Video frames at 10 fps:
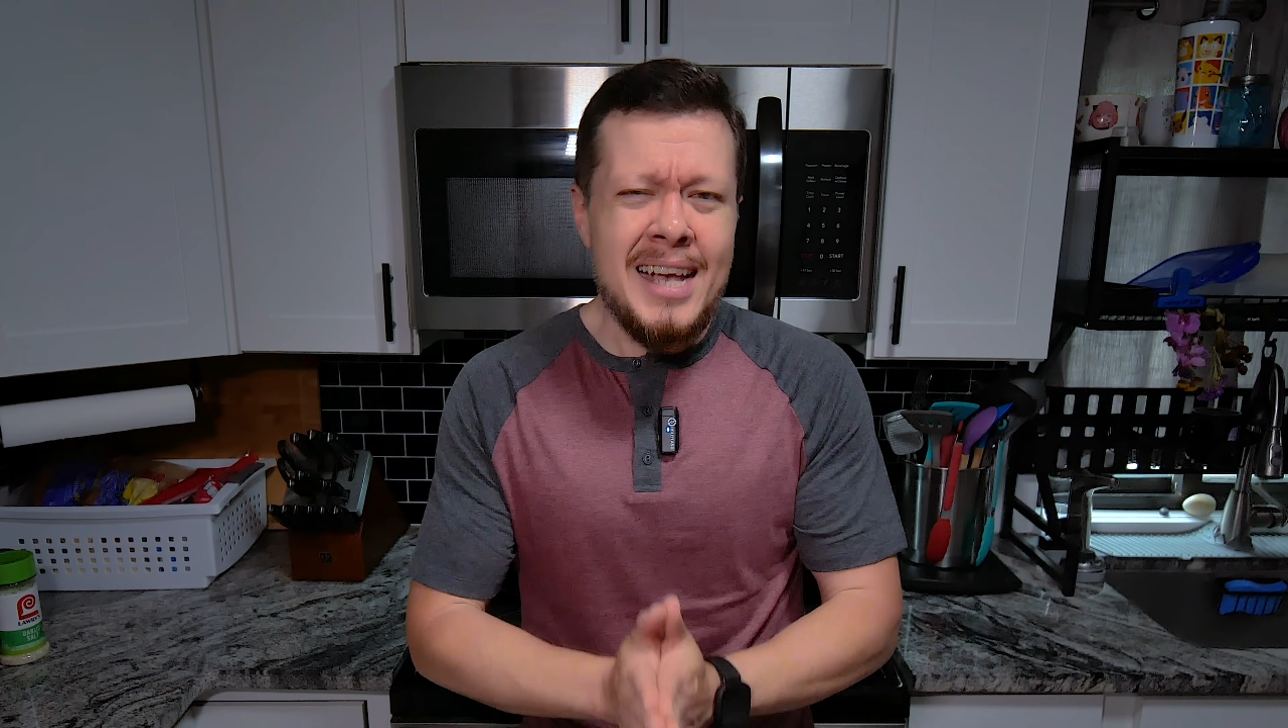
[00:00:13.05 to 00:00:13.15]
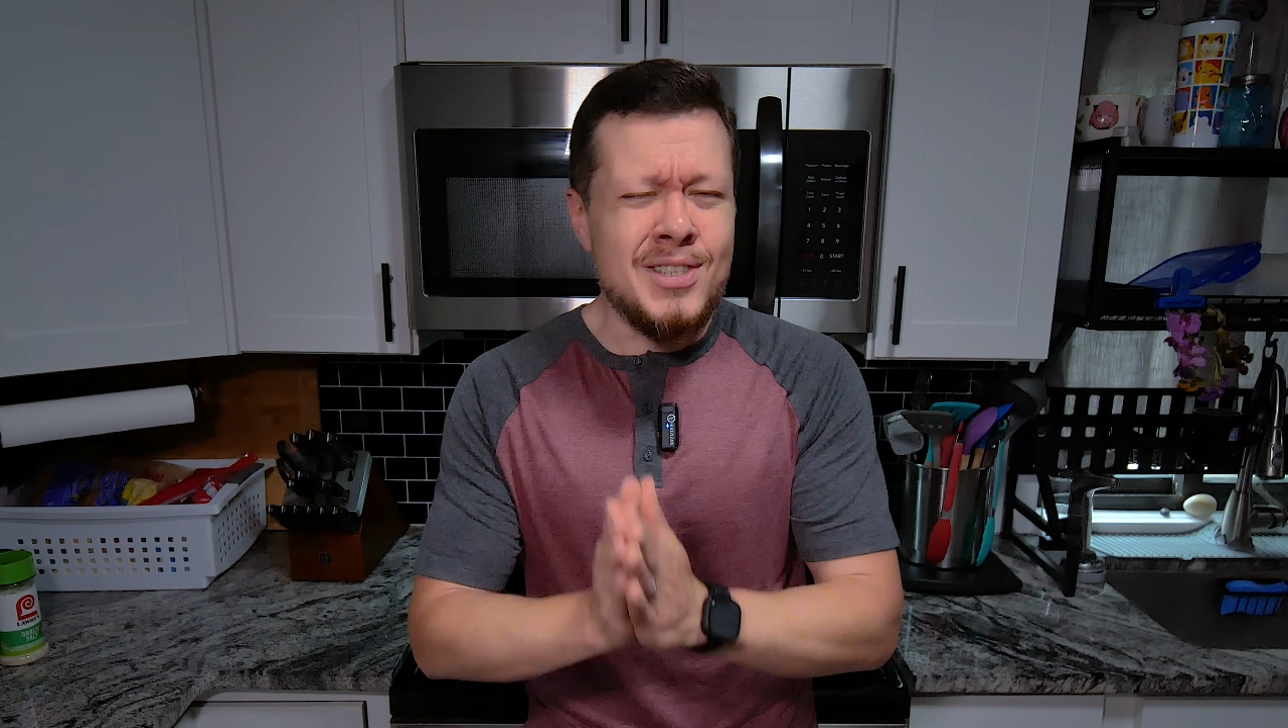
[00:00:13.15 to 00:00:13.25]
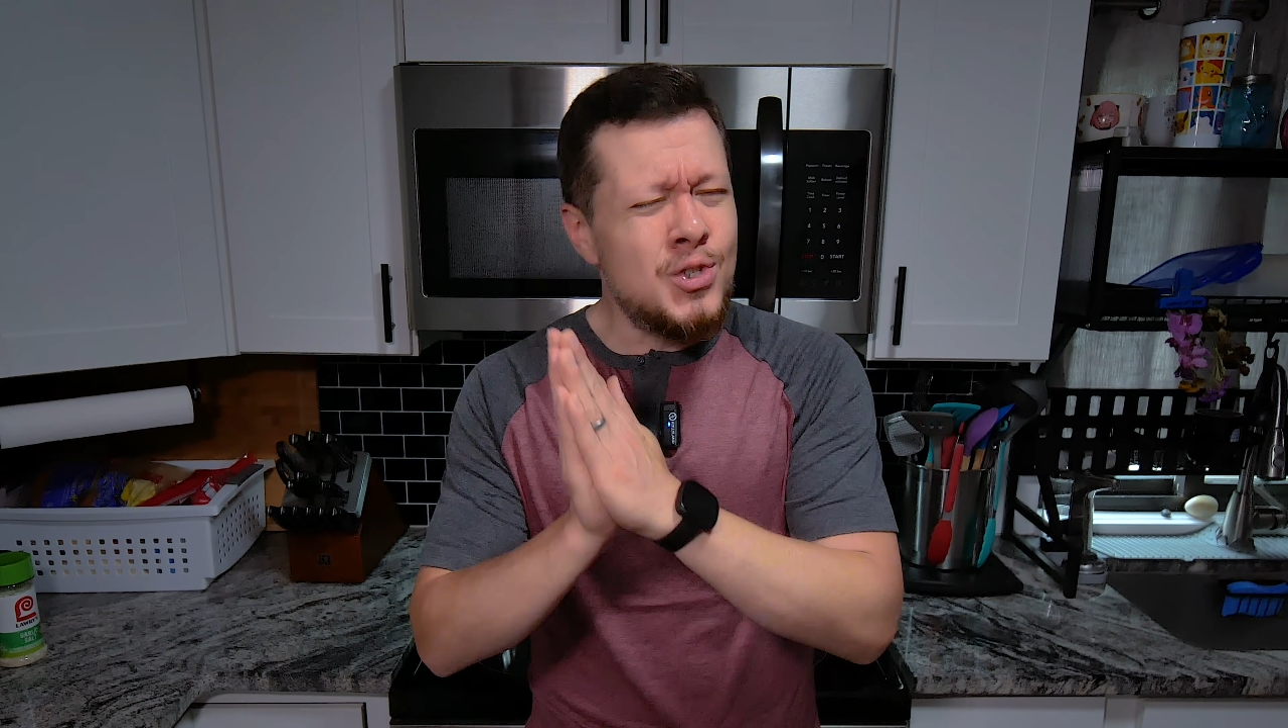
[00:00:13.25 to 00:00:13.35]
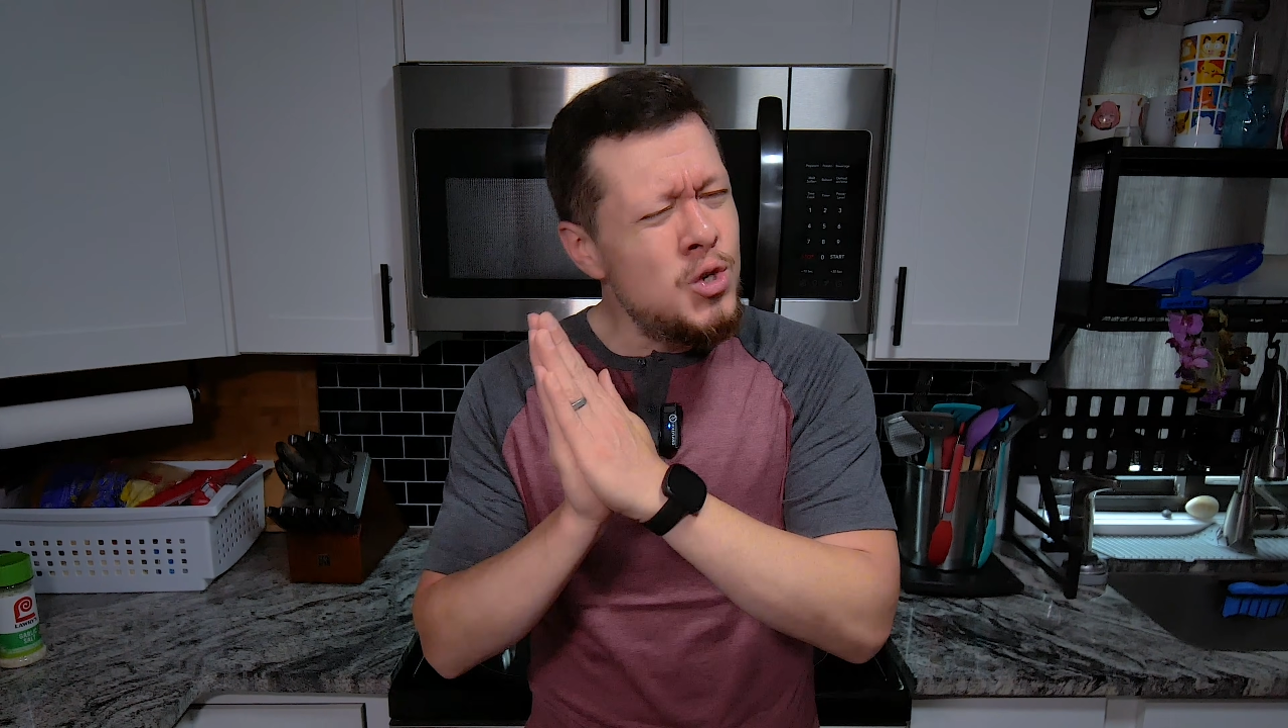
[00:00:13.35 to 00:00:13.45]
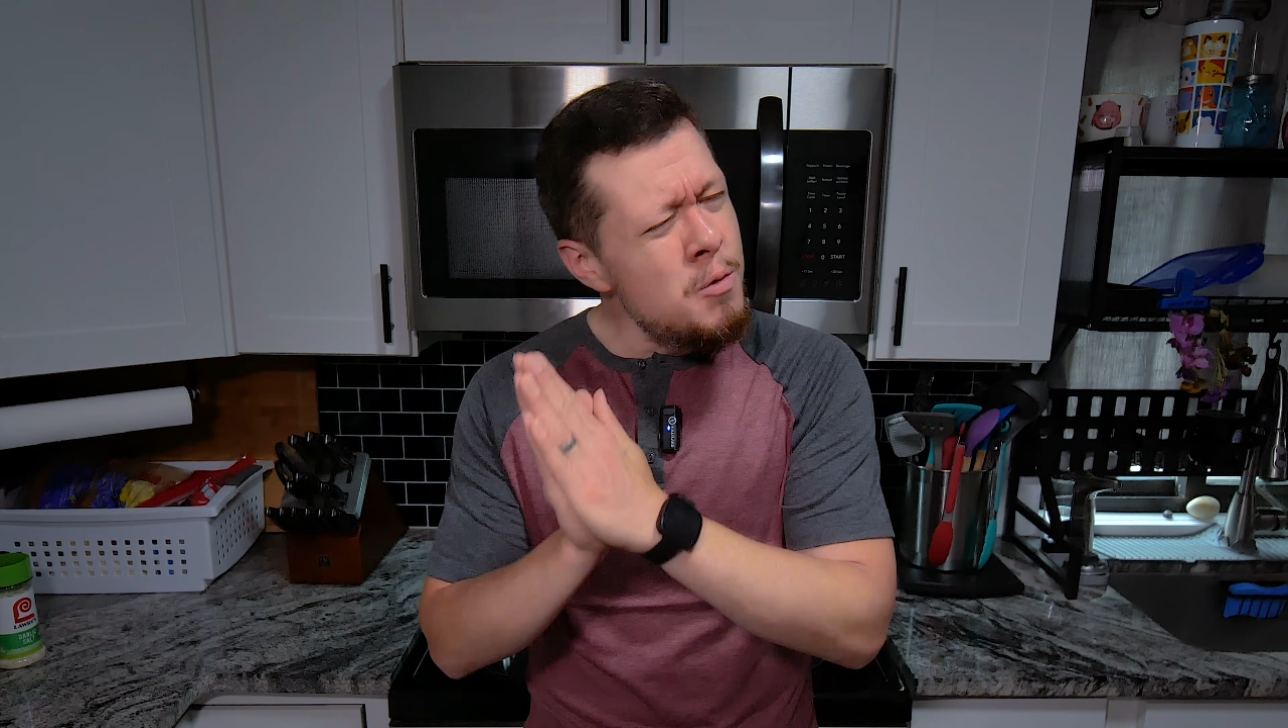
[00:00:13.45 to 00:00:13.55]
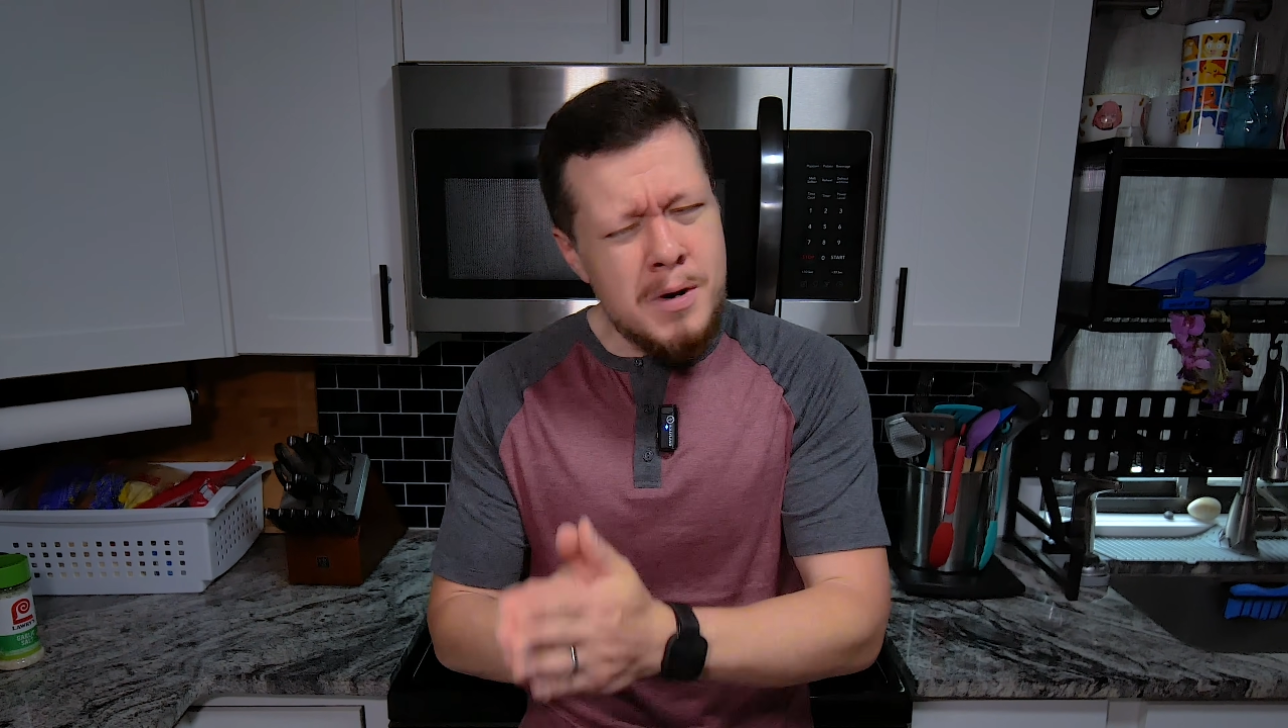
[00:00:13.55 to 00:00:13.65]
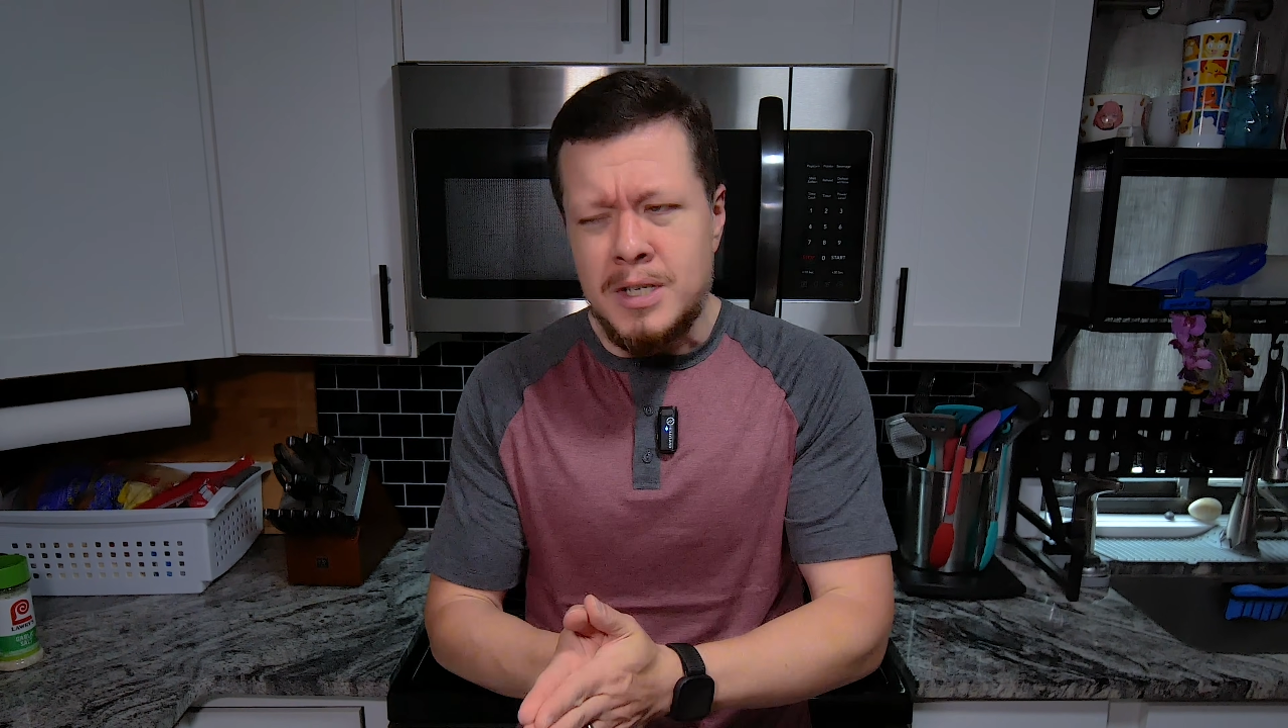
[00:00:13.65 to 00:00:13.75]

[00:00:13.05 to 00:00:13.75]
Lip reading: a super